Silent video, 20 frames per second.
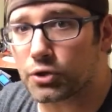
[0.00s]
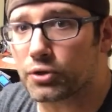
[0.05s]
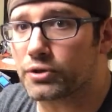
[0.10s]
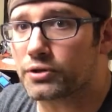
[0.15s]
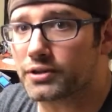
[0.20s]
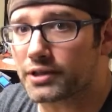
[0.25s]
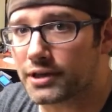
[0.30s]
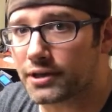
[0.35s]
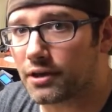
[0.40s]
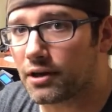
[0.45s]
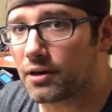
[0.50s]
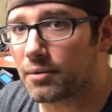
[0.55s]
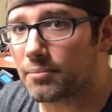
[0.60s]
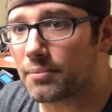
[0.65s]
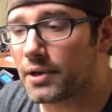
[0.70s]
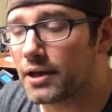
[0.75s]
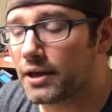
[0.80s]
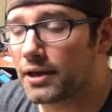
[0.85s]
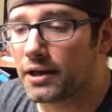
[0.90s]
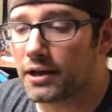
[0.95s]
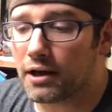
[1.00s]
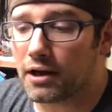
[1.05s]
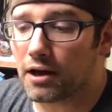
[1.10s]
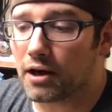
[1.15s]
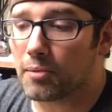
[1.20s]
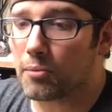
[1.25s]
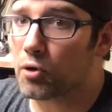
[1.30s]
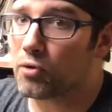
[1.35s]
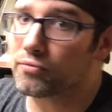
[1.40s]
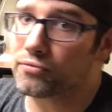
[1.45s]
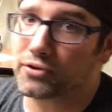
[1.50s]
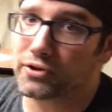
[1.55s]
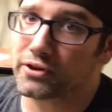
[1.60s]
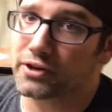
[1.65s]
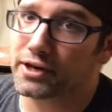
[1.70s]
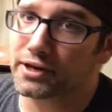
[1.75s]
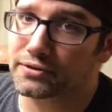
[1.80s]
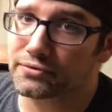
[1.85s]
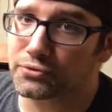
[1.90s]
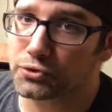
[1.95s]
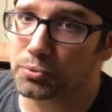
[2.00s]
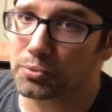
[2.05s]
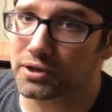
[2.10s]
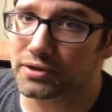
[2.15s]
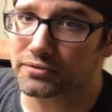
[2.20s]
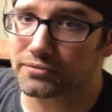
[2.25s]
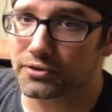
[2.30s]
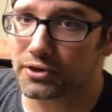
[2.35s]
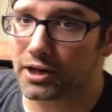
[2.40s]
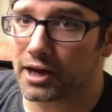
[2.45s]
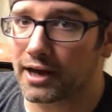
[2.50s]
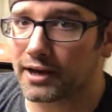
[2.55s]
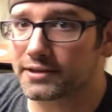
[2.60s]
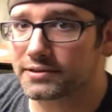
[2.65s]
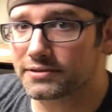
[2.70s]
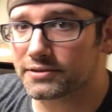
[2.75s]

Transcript: good to come, hopefully in the next few months for you guys.